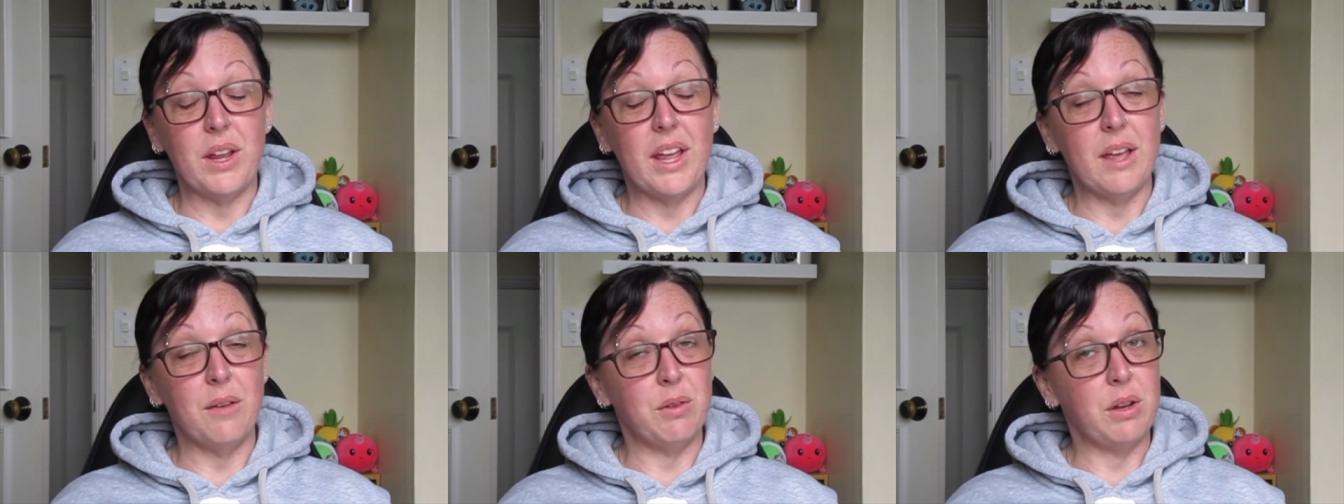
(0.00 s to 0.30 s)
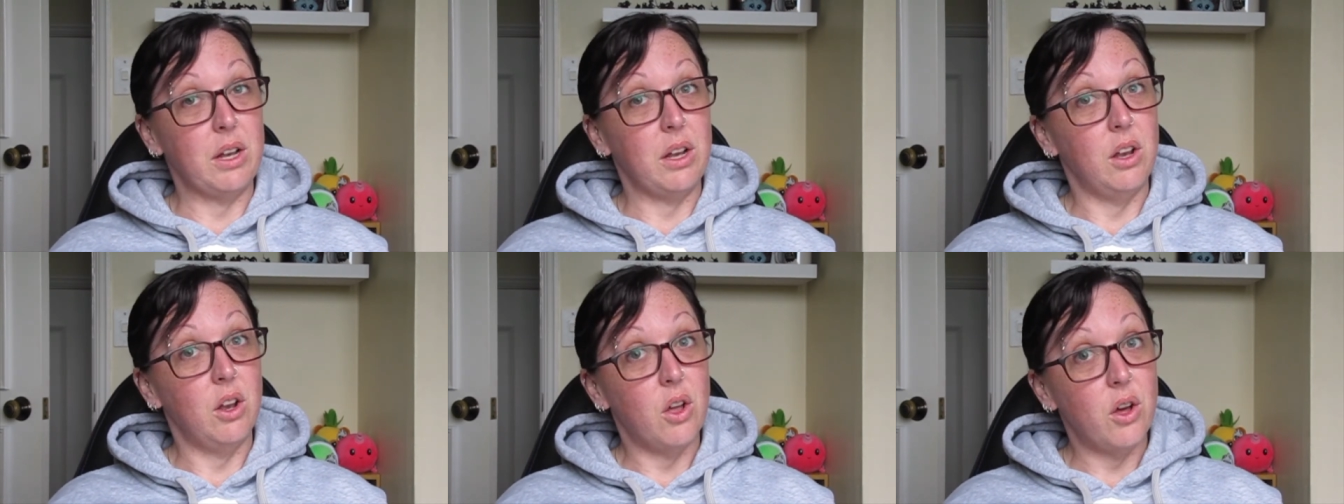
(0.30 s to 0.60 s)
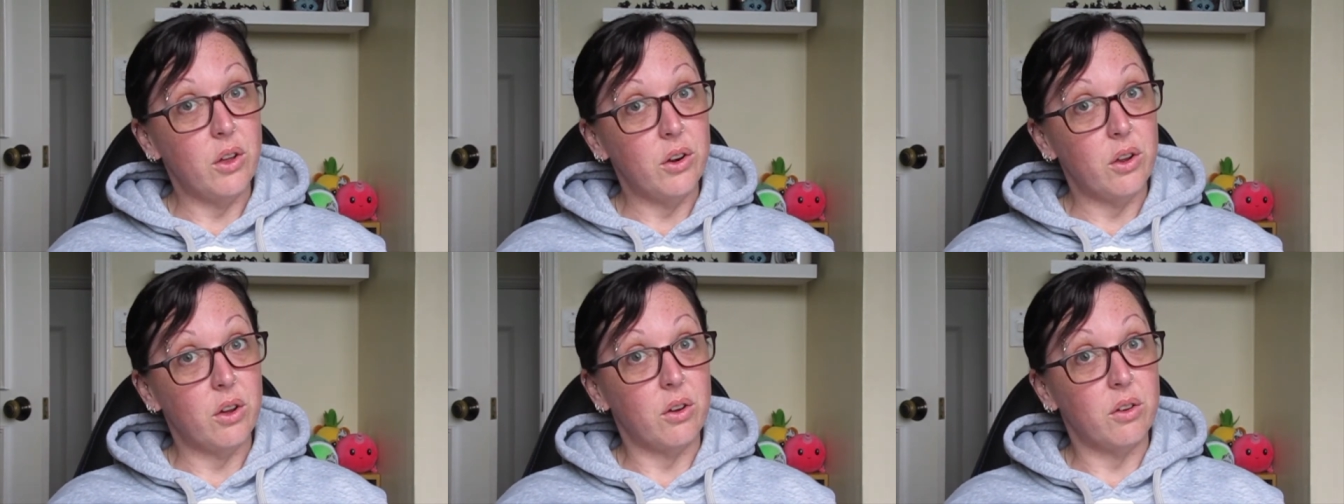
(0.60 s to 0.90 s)
have a
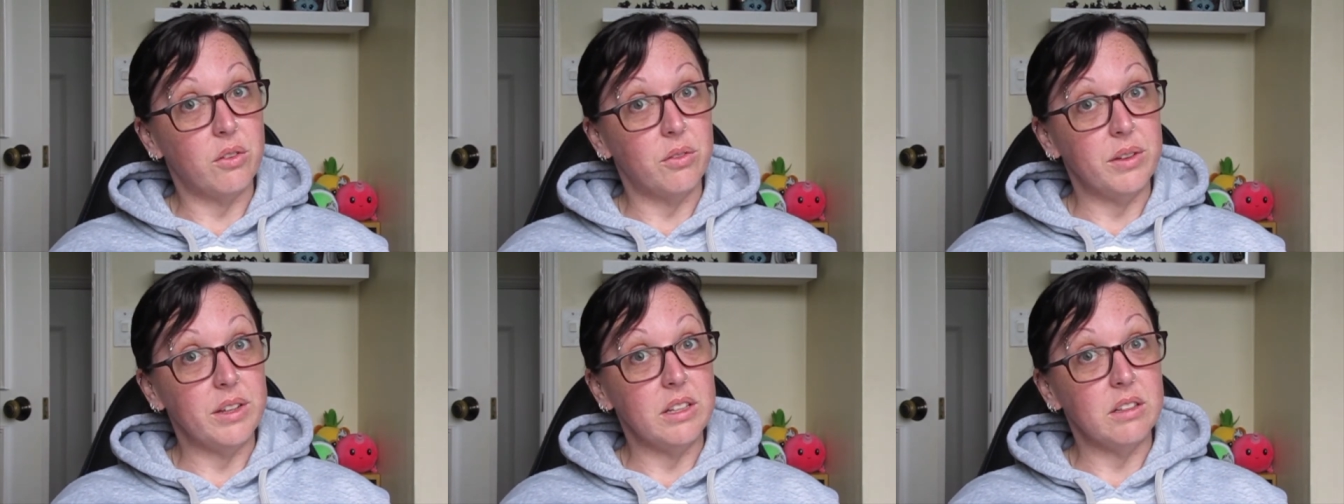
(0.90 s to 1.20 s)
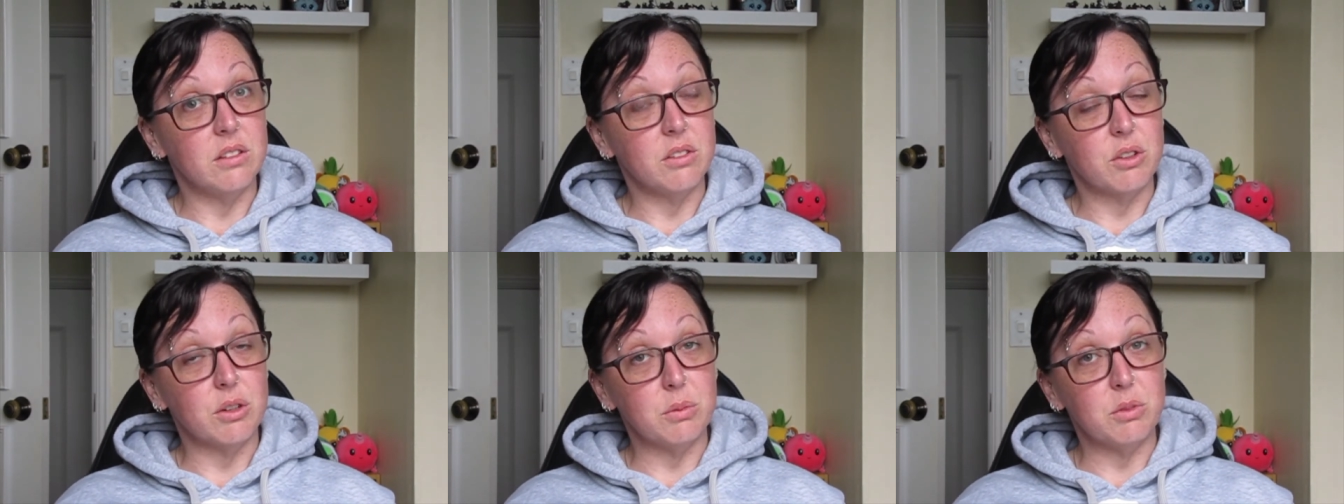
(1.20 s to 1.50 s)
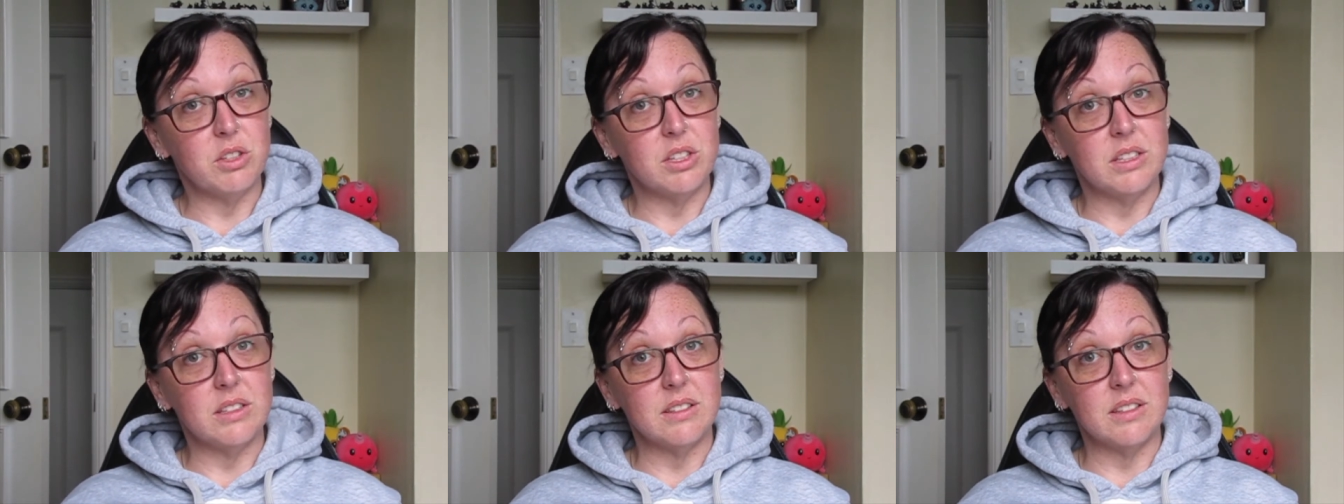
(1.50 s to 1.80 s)
lot of
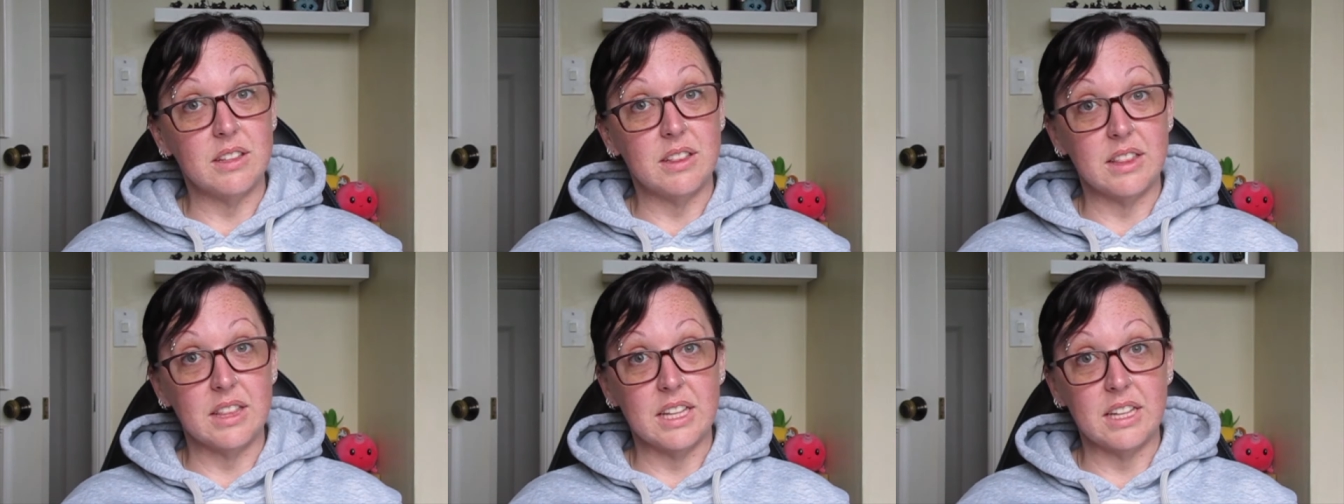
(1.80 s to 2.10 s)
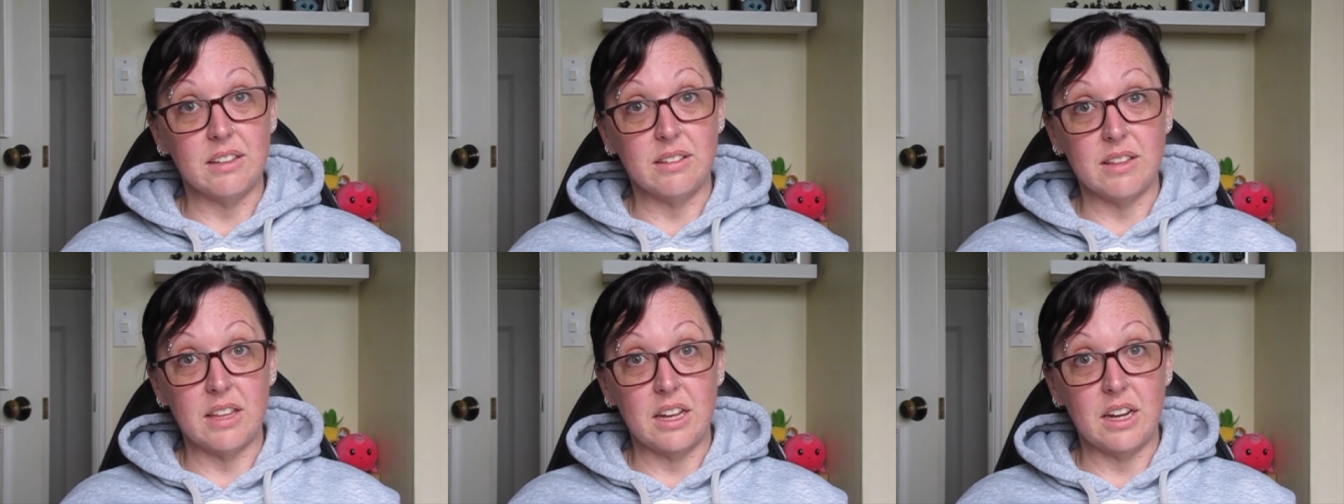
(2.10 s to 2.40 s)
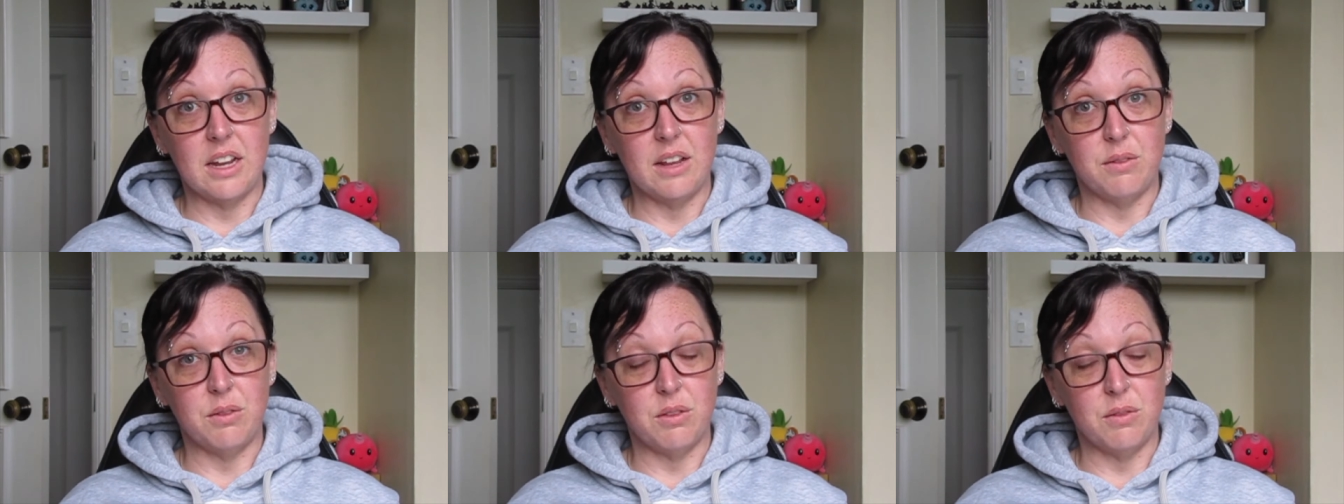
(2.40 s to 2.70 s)
inscriptions and things
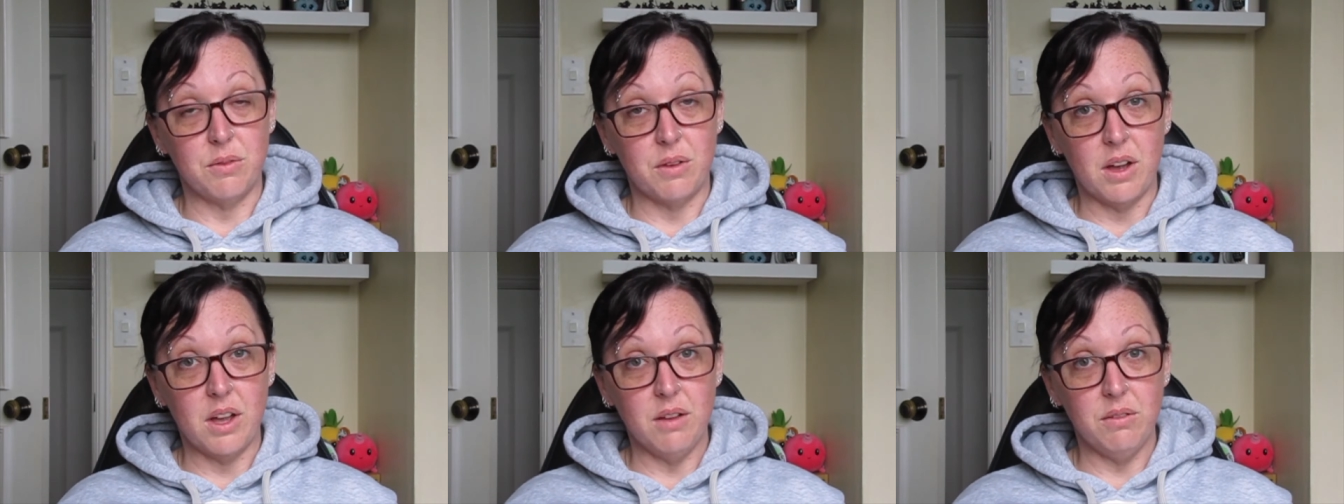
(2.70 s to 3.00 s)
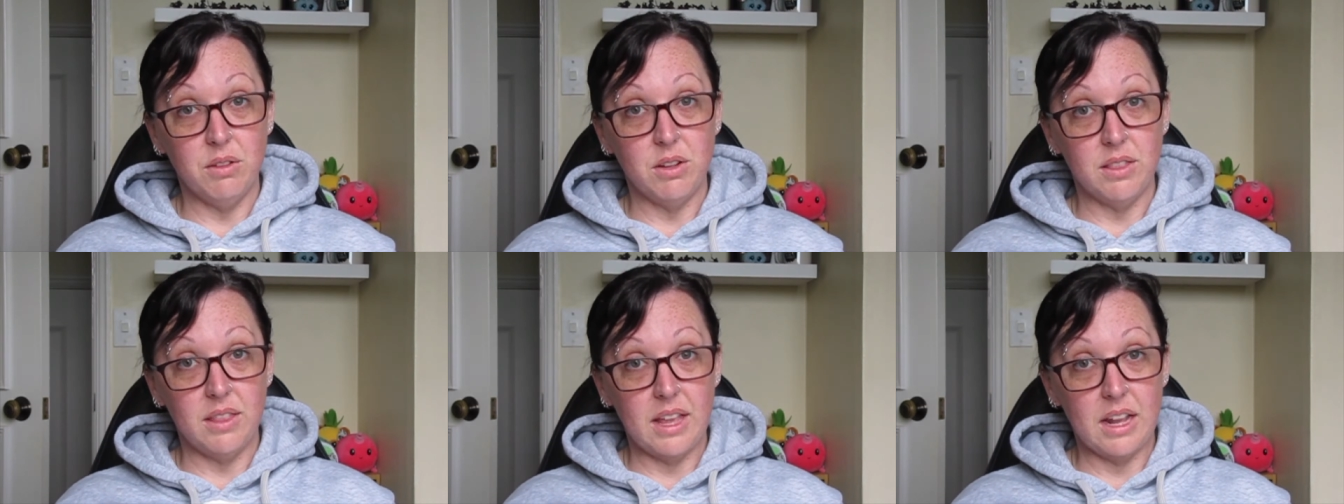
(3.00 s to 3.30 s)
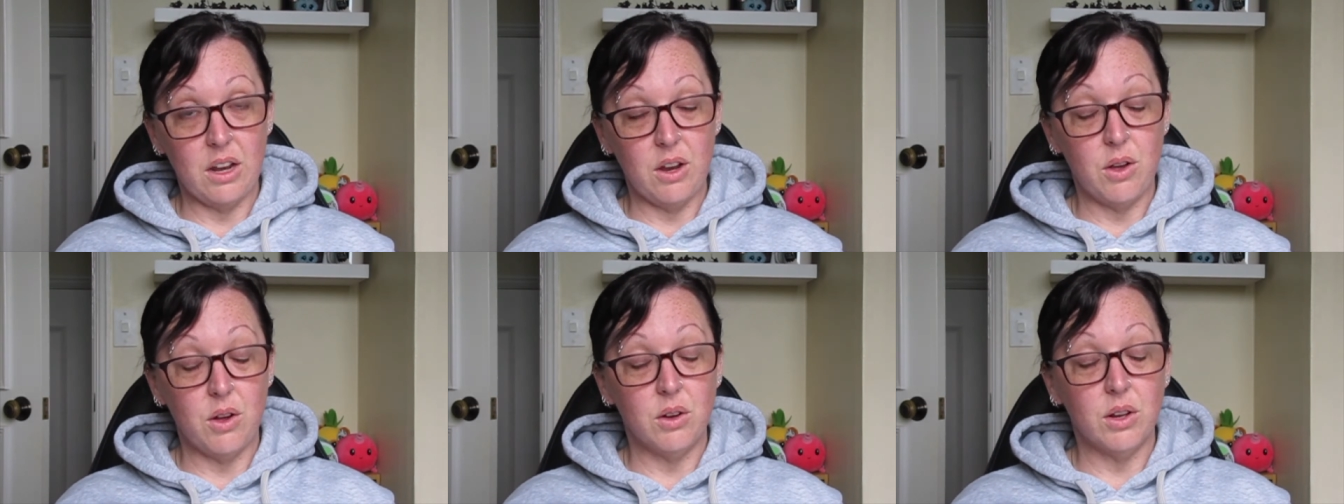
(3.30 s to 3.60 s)
that have survived
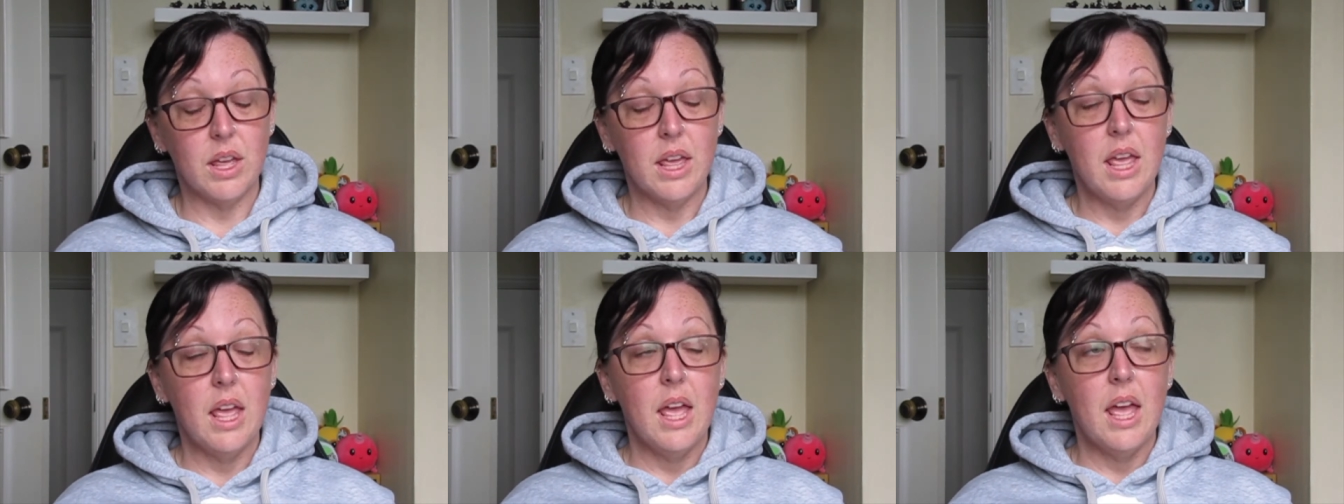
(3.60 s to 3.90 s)
that long,